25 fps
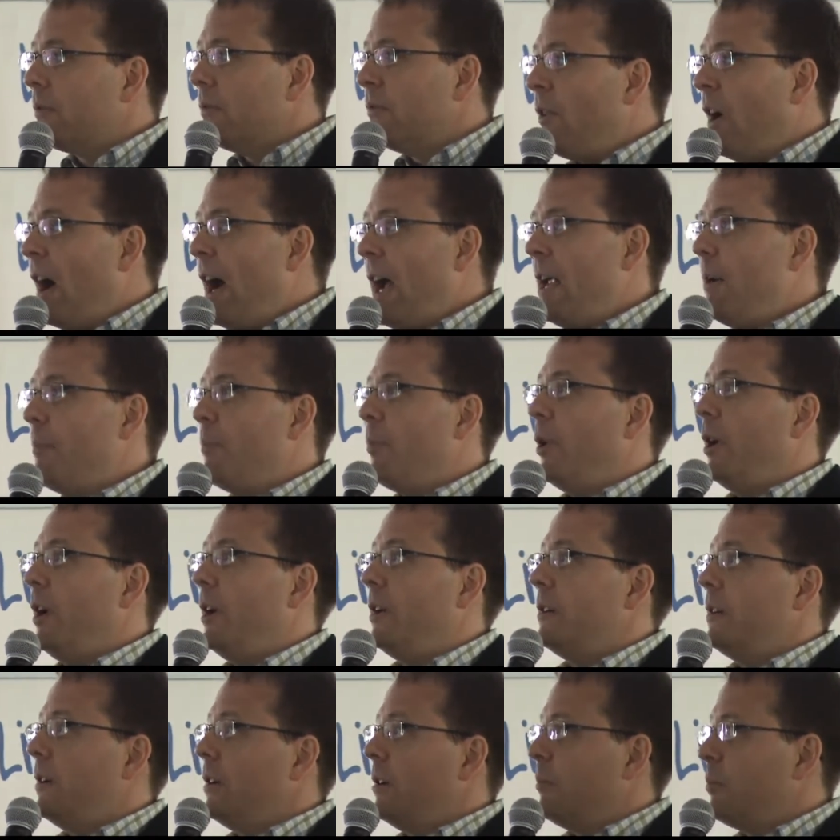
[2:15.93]

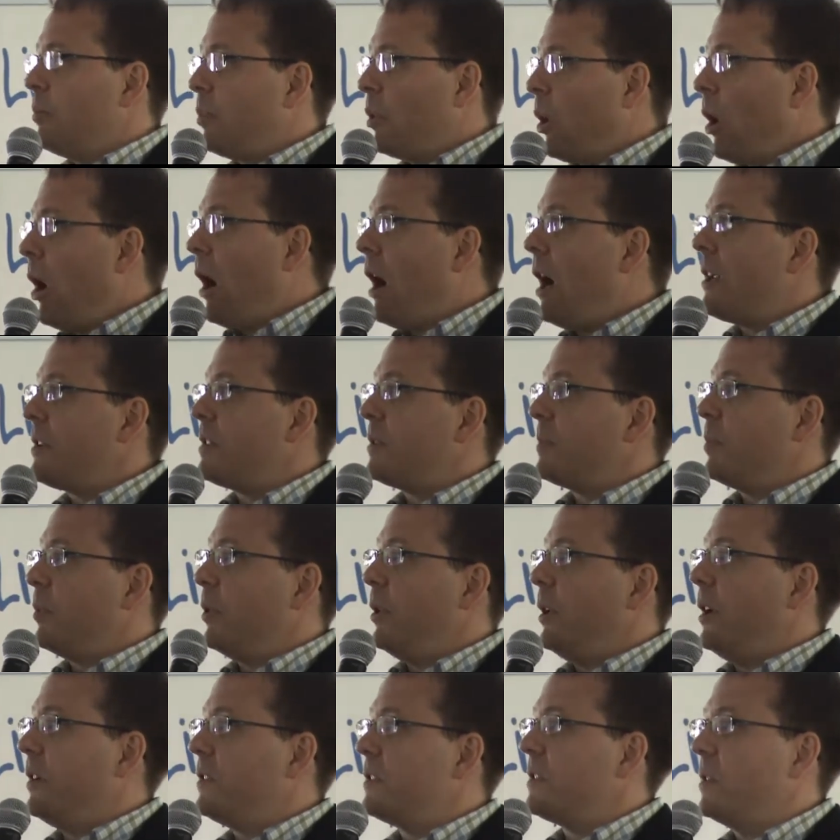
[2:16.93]
vibrant,
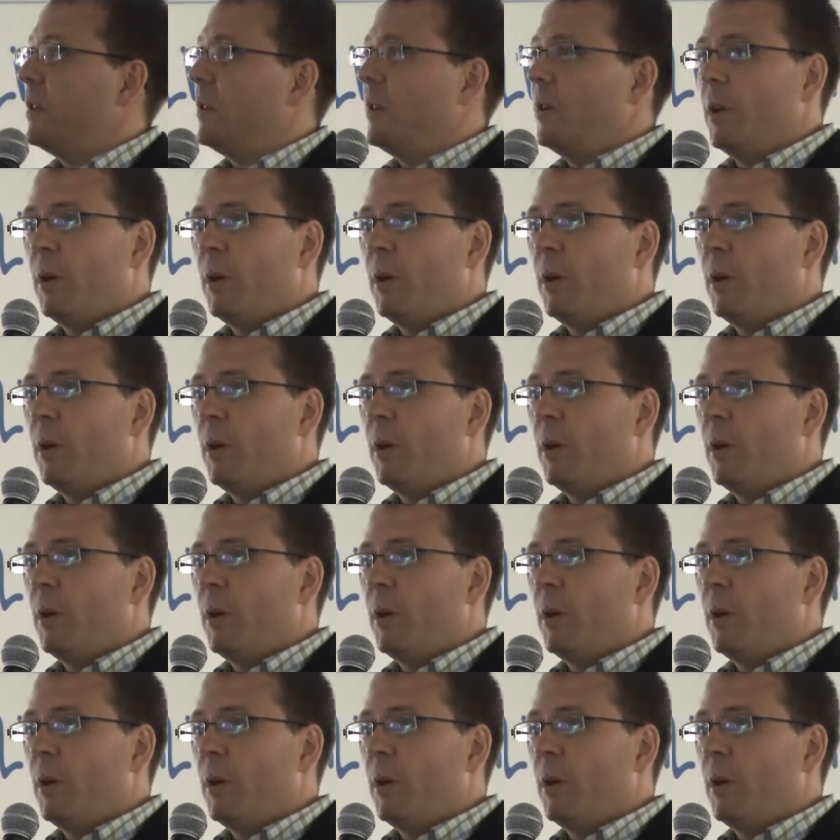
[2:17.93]
prosperous,